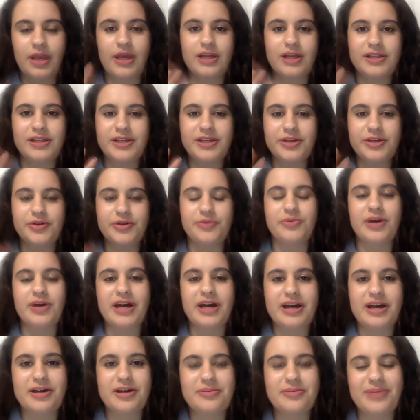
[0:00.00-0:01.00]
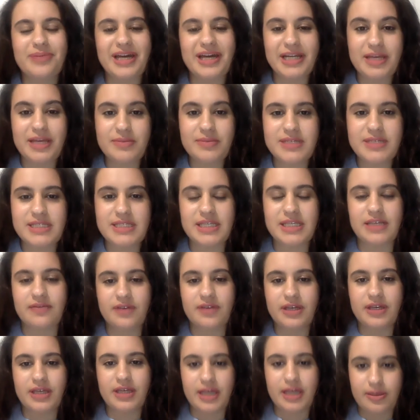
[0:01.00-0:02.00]
Hello, my name is
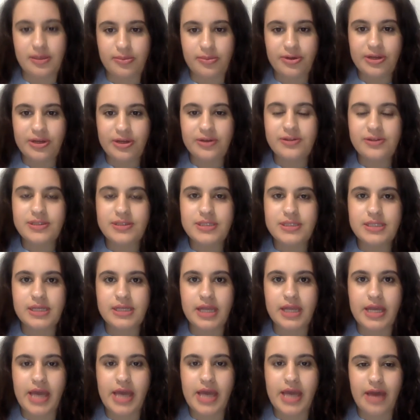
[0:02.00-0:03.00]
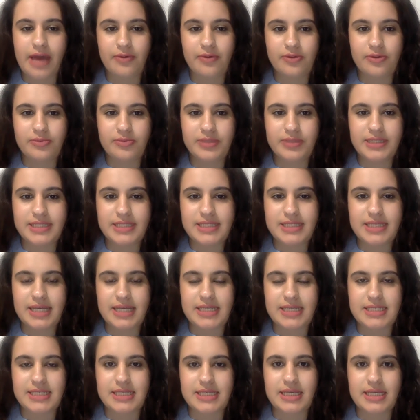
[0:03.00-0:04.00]
Eva Gabriel. Today I will be
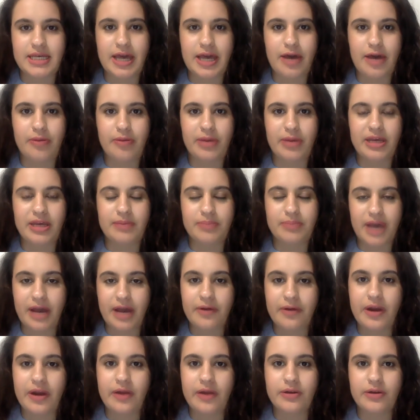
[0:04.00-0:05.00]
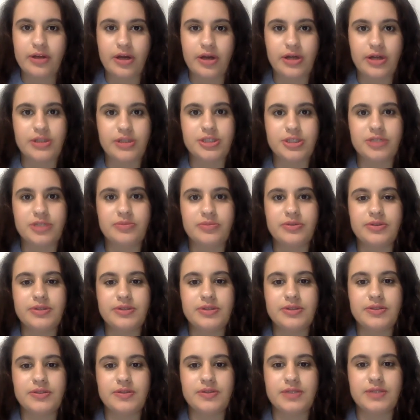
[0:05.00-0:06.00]
discussing how my background
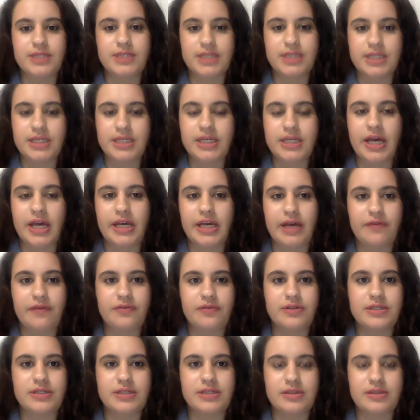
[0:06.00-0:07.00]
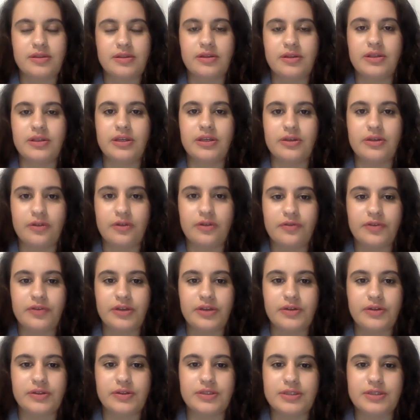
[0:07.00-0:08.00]
contributes to DEI efforts in the legal
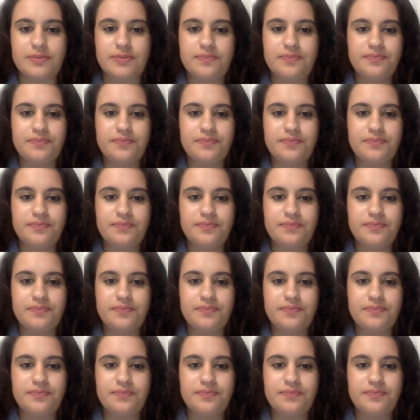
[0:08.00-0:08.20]
field.